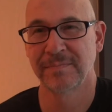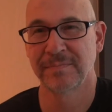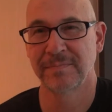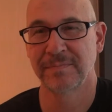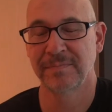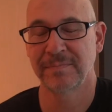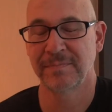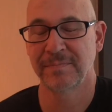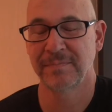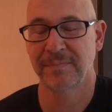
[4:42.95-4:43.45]

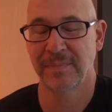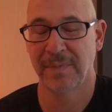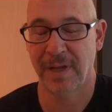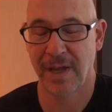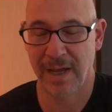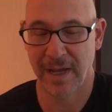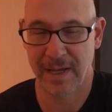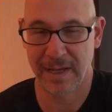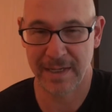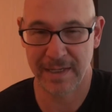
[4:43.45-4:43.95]
Munro.
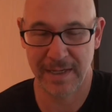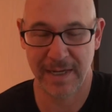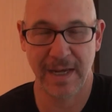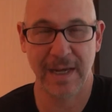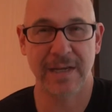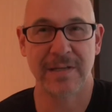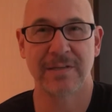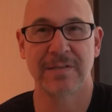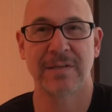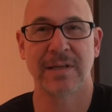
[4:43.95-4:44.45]
Uh, right?
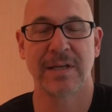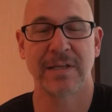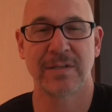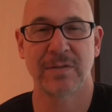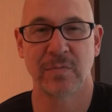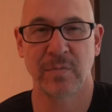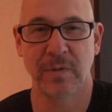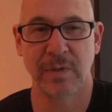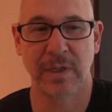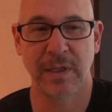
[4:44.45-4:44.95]
yes,
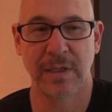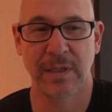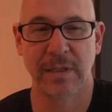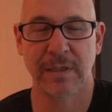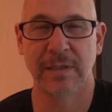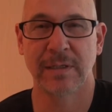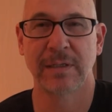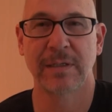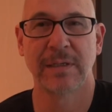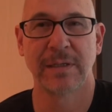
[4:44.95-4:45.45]
that's really and,
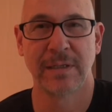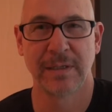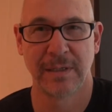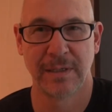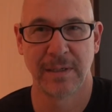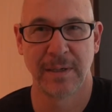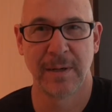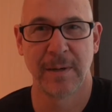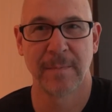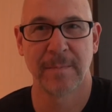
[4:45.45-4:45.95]
the. And you
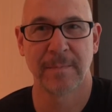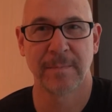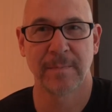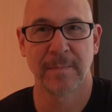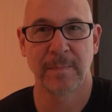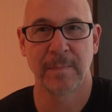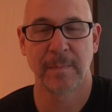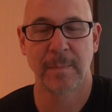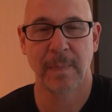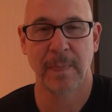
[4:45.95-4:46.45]
wanted to
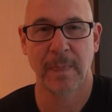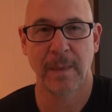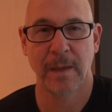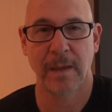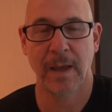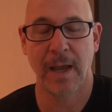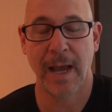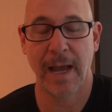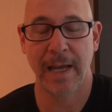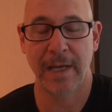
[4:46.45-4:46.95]
do
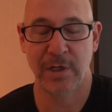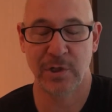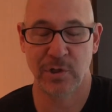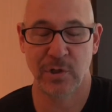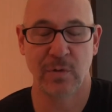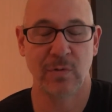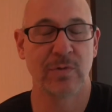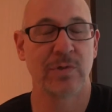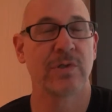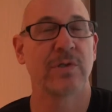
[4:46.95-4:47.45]
you. I
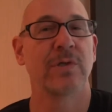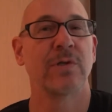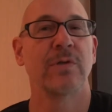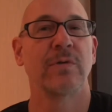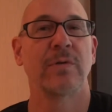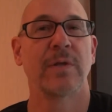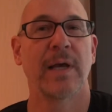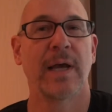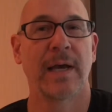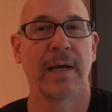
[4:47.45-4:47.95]
chose to
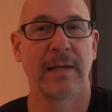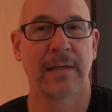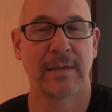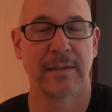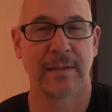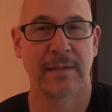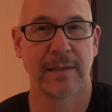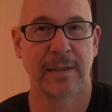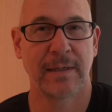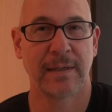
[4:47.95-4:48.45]
do
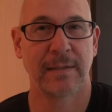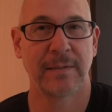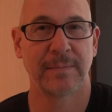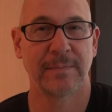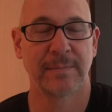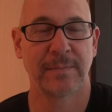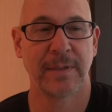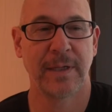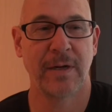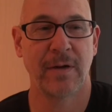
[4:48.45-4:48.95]
that,
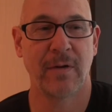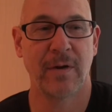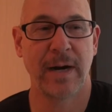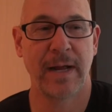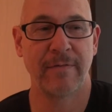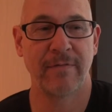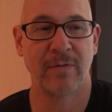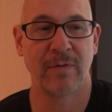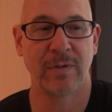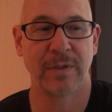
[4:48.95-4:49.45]
um, you know,
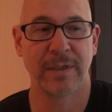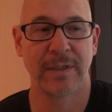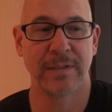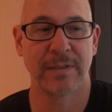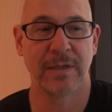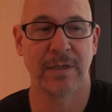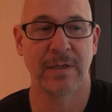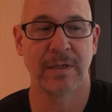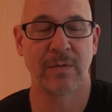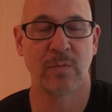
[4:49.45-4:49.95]
and I've only
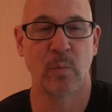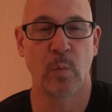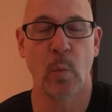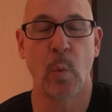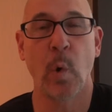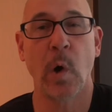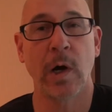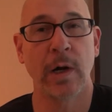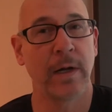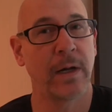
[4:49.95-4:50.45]

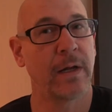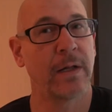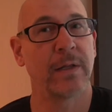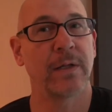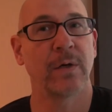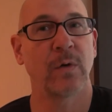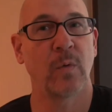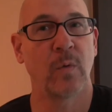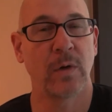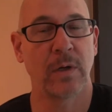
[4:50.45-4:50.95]
done one
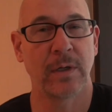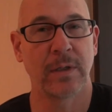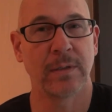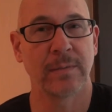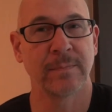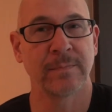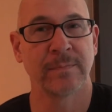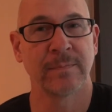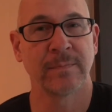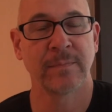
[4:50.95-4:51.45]
other one,
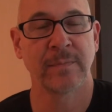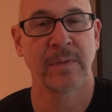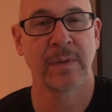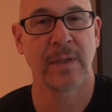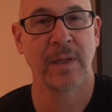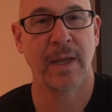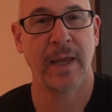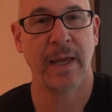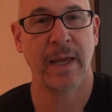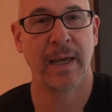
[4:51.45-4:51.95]

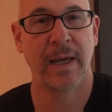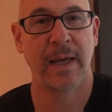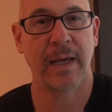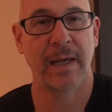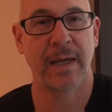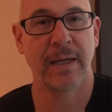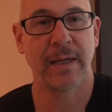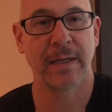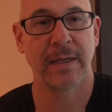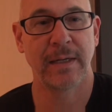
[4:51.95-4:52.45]

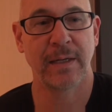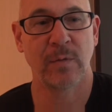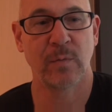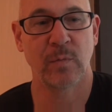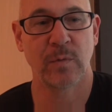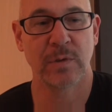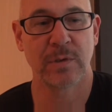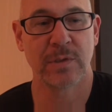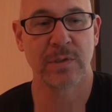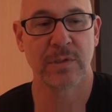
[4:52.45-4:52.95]
and it
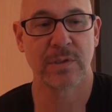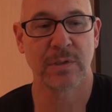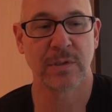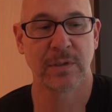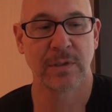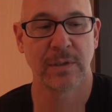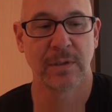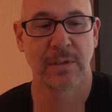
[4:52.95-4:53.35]
was